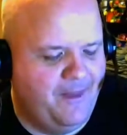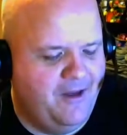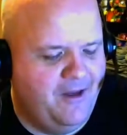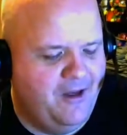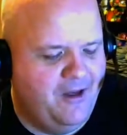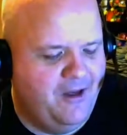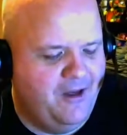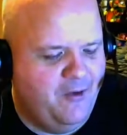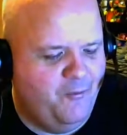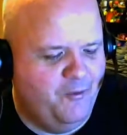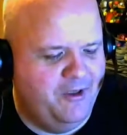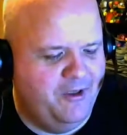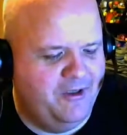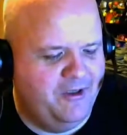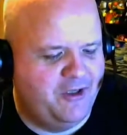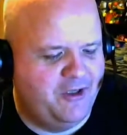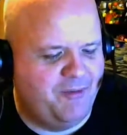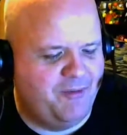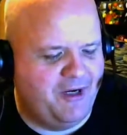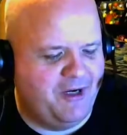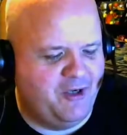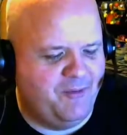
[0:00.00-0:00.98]
When
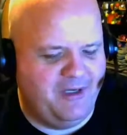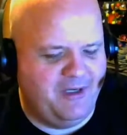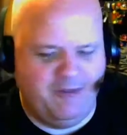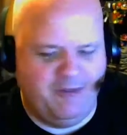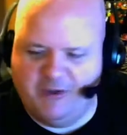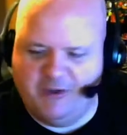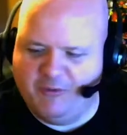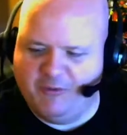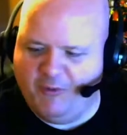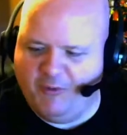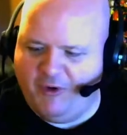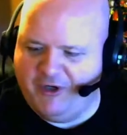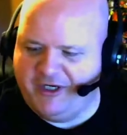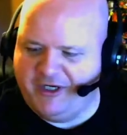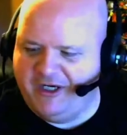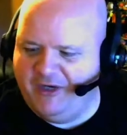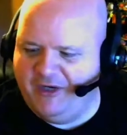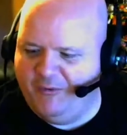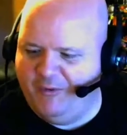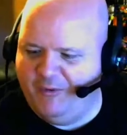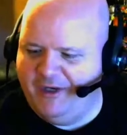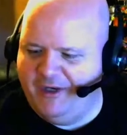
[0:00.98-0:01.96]
Spider-Man was walking
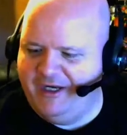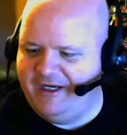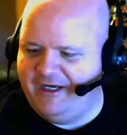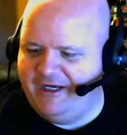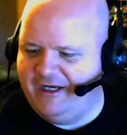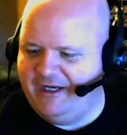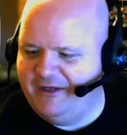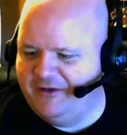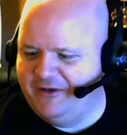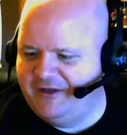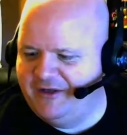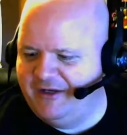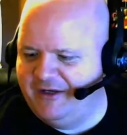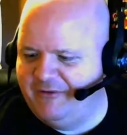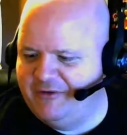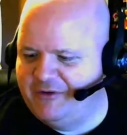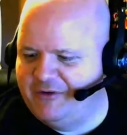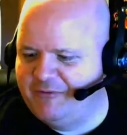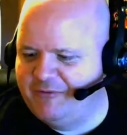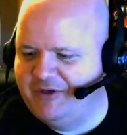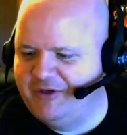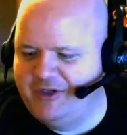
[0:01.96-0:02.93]
away, I thought that
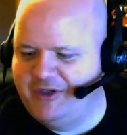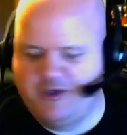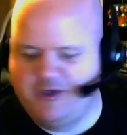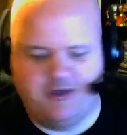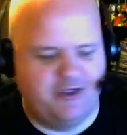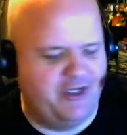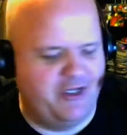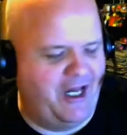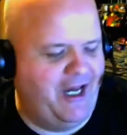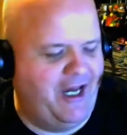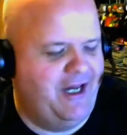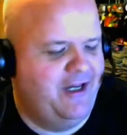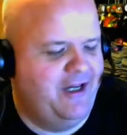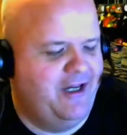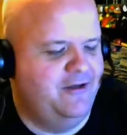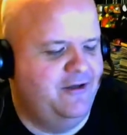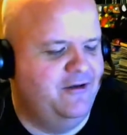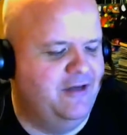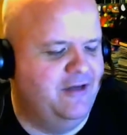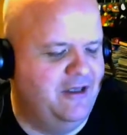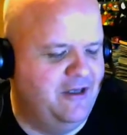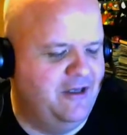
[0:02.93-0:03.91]
was really sad
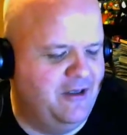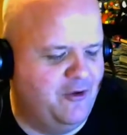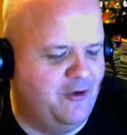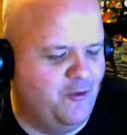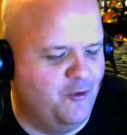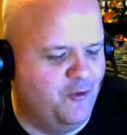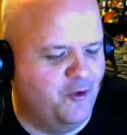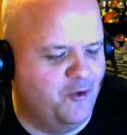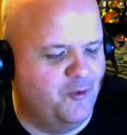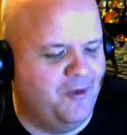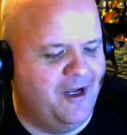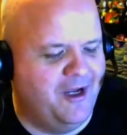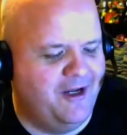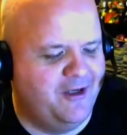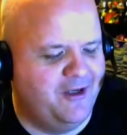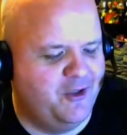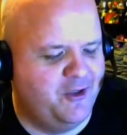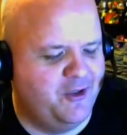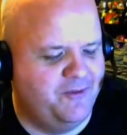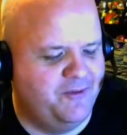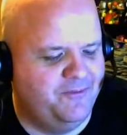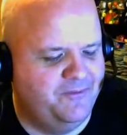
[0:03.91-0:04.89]
in the corner
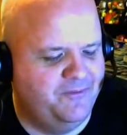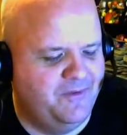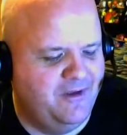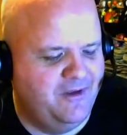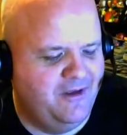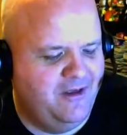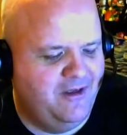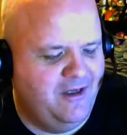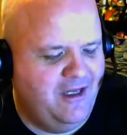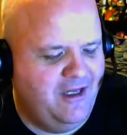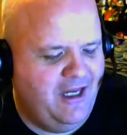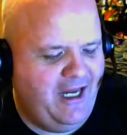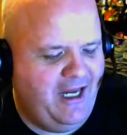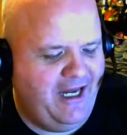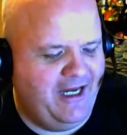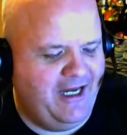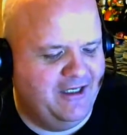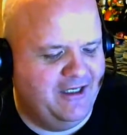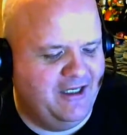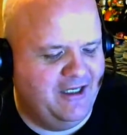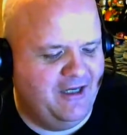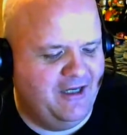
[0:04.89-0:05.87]
box.
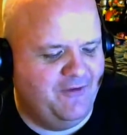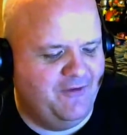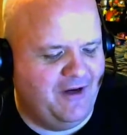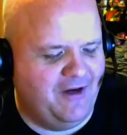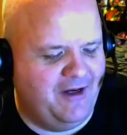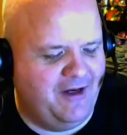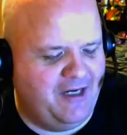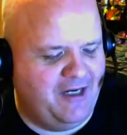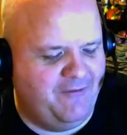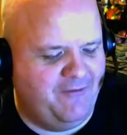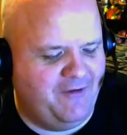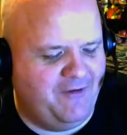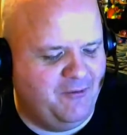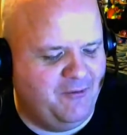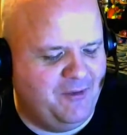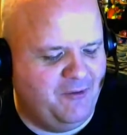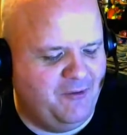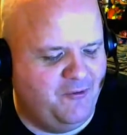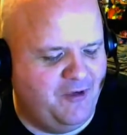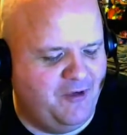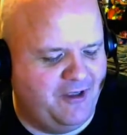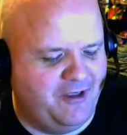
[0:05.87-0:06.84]
And if I remember
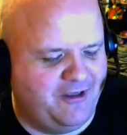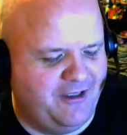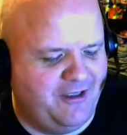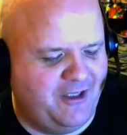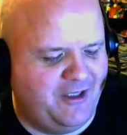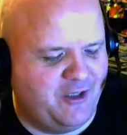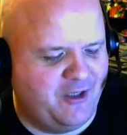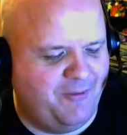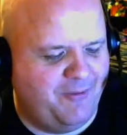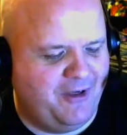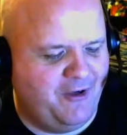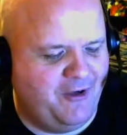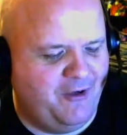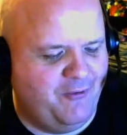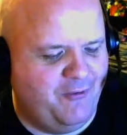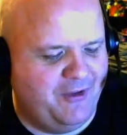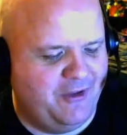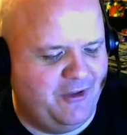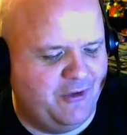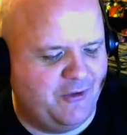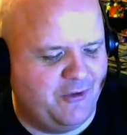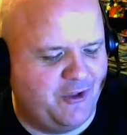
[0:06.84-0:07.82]
correctly, that's a Barry
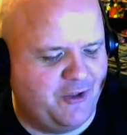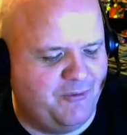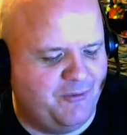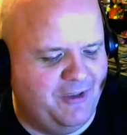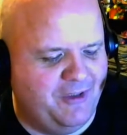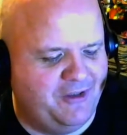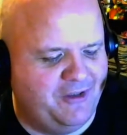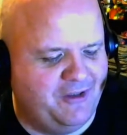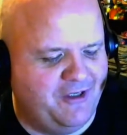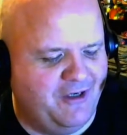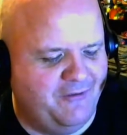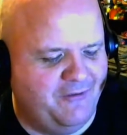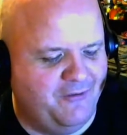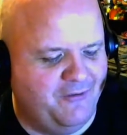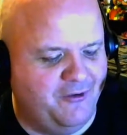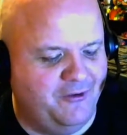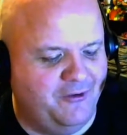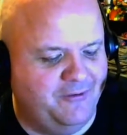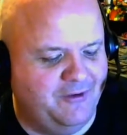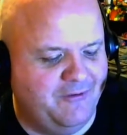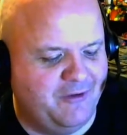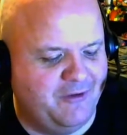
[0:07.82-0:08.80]
Windsor Smith
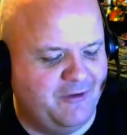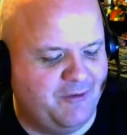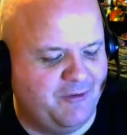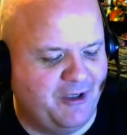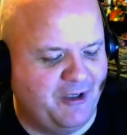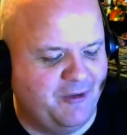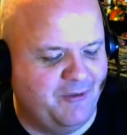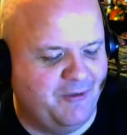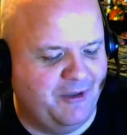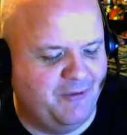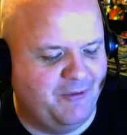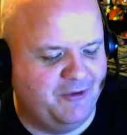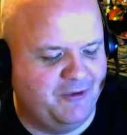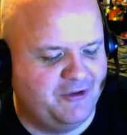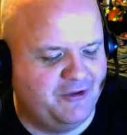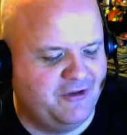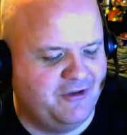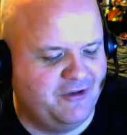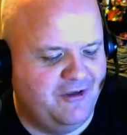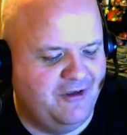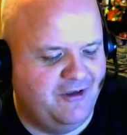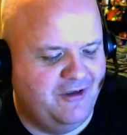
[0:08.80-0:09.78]
cover of Spider-Man, which,
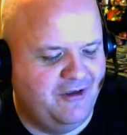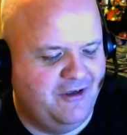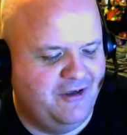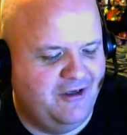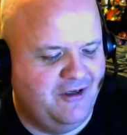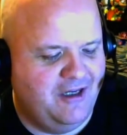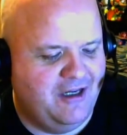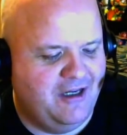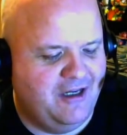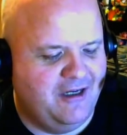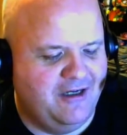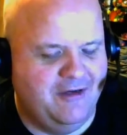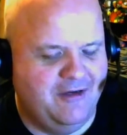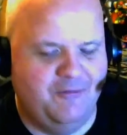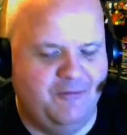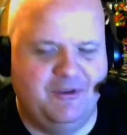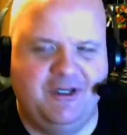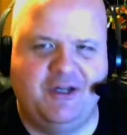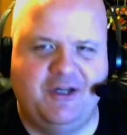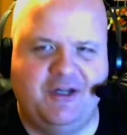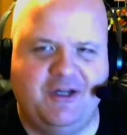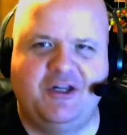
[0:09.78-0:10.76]
with the
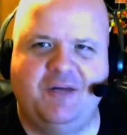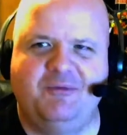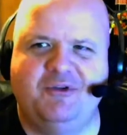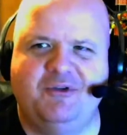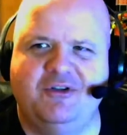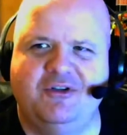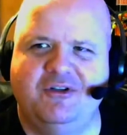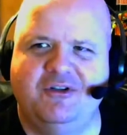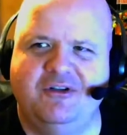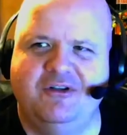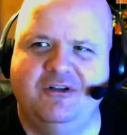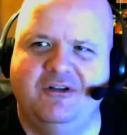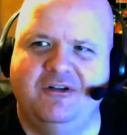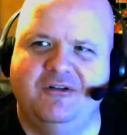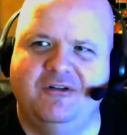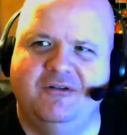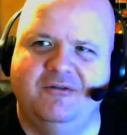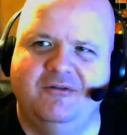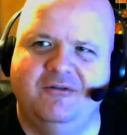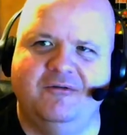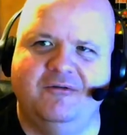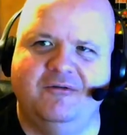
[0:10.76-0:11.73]
exception
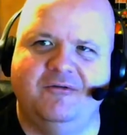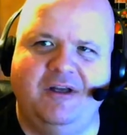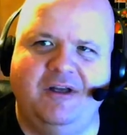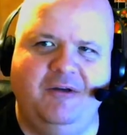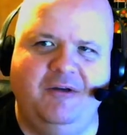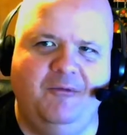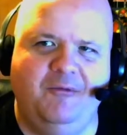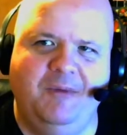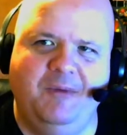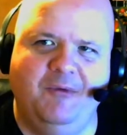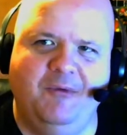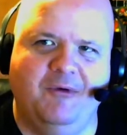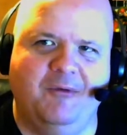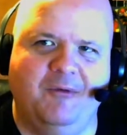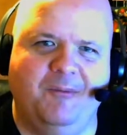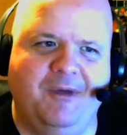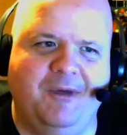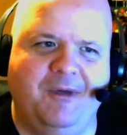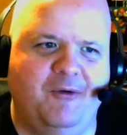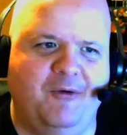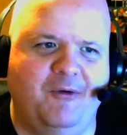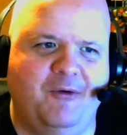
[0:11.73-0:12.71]
of, I don't remember a
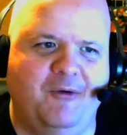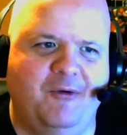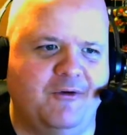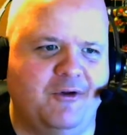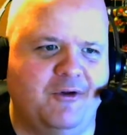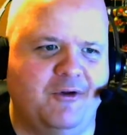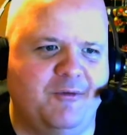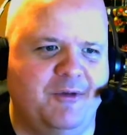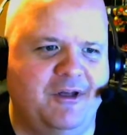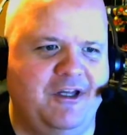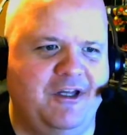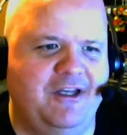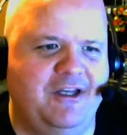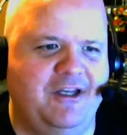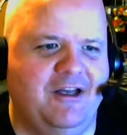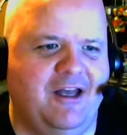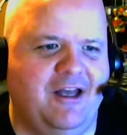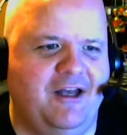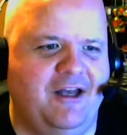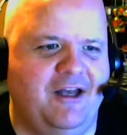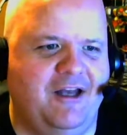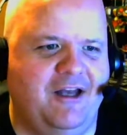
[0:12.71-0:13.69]
Barry Windsor Smith. He did a
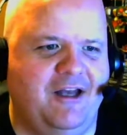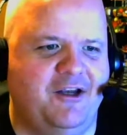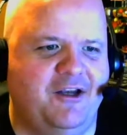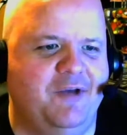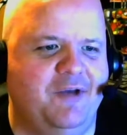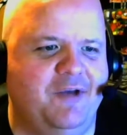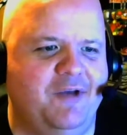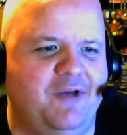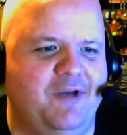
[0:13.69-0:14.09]
lot of Conan.